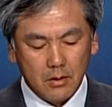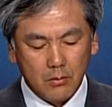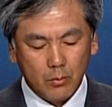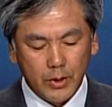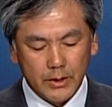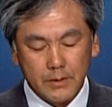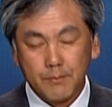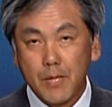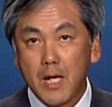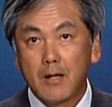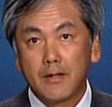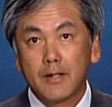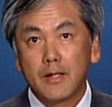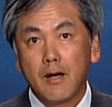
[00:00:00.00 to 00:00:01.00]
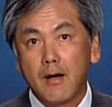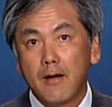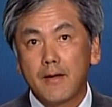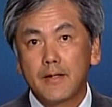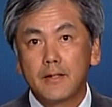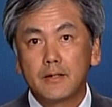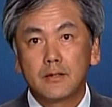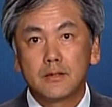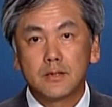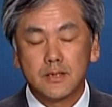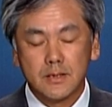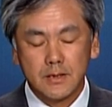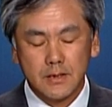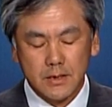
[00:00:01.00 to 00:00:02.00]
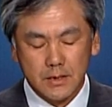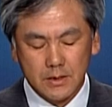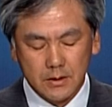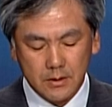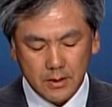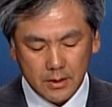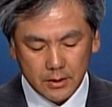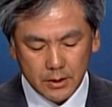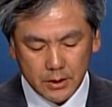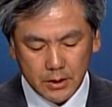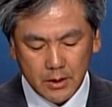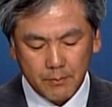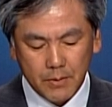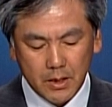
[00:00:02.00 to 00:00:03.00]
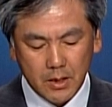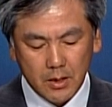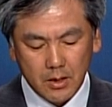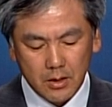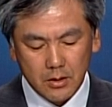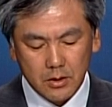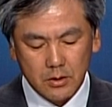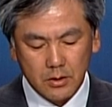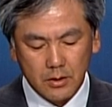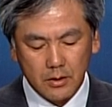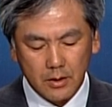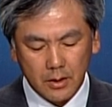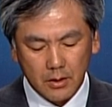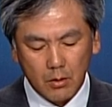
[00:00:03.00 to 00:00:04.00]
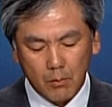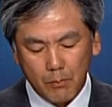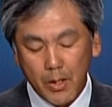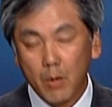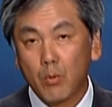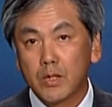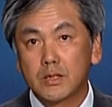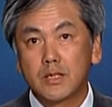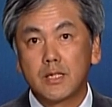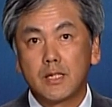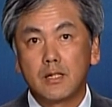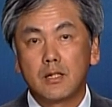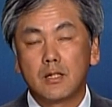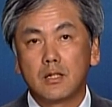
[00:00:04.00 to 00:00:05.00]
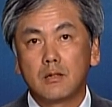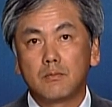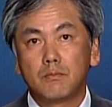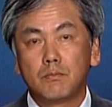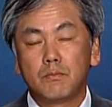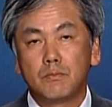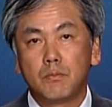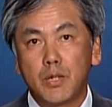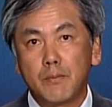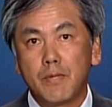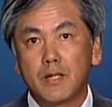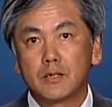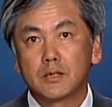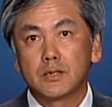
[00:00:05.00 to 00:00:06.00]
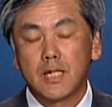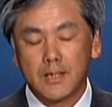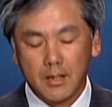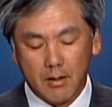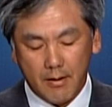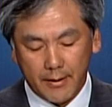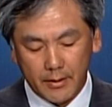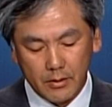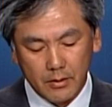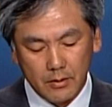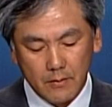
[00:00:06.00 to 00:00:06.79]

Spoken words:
with very high sensitivities compared with the previous satellite.